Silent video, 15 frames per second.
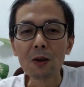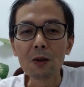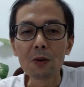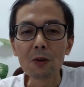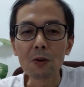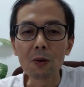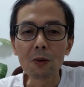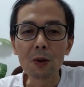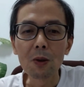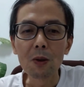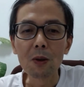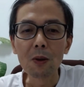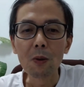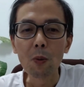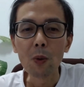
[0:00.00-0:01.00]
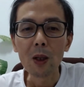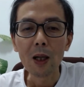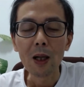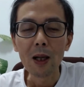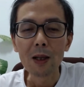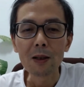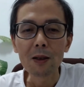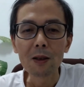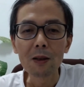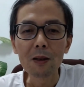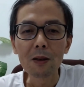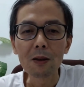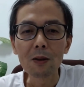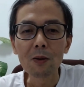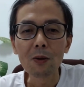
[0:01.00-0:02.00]
So the word
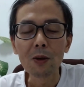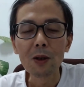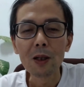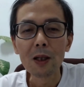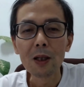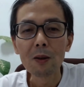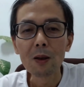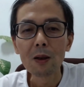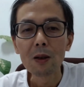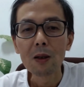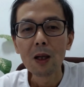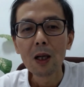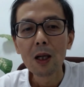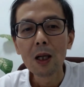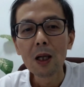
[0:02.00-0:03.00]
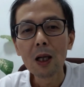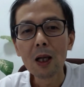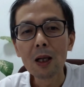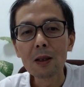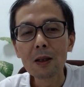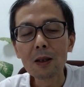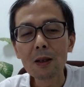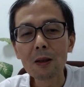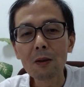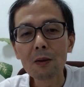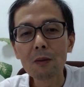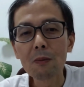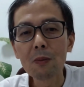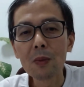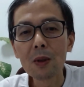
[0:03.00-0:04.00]
classical ukulele does not
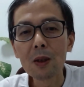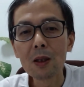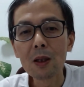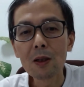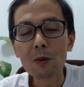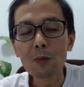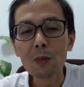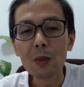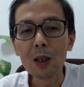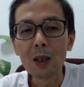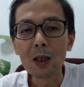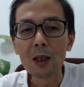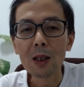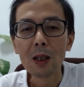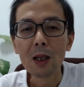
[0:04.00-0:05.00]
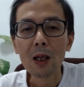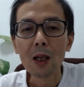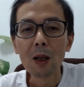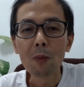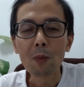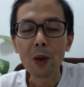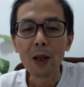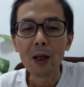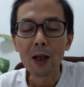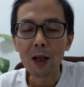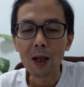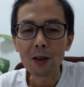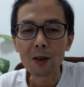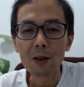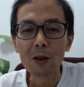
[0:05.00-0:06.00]
just mean playing
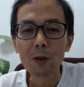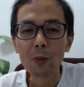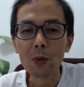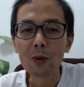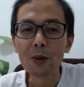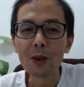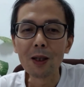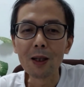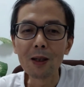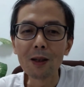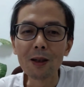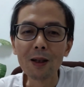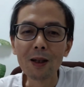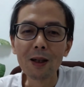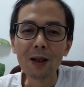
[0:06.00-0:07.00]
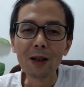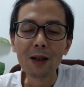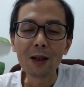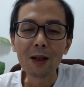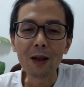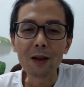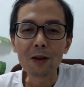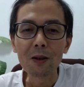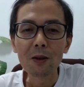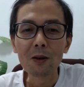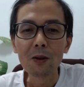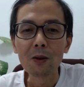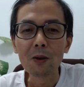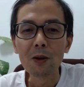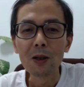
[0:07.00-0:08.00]
classical music. Classical
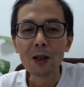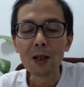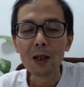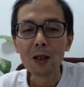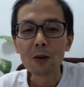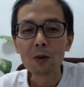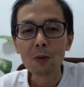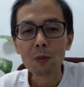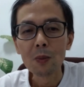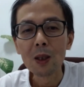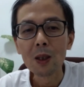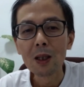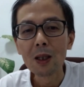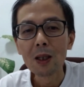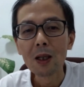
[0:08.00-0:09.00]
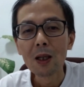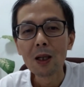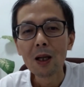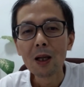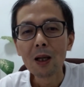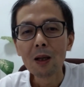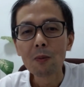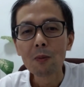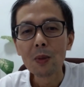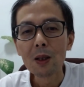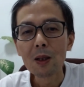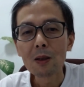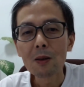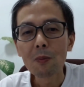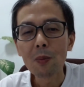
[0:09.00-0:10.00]
ukulele to me
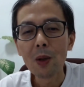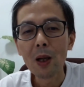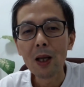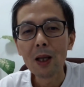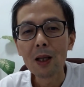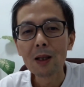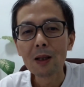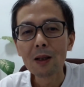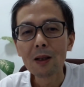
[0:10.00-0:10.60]
means playing